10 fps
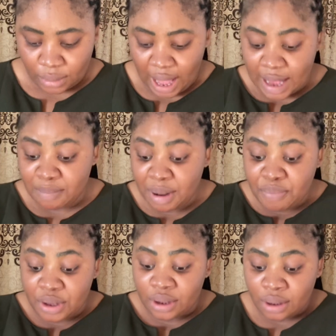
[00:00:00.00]
And
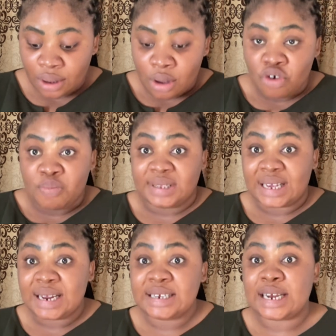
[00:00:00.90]
maybe you
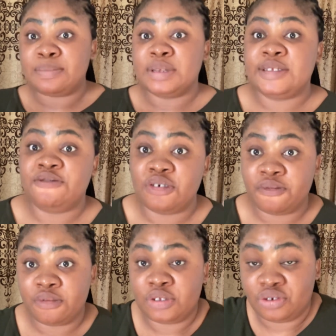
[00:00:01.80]
mistakenly jam this video
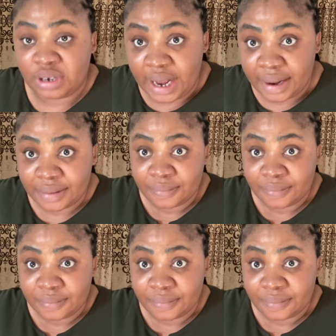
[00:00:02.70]
today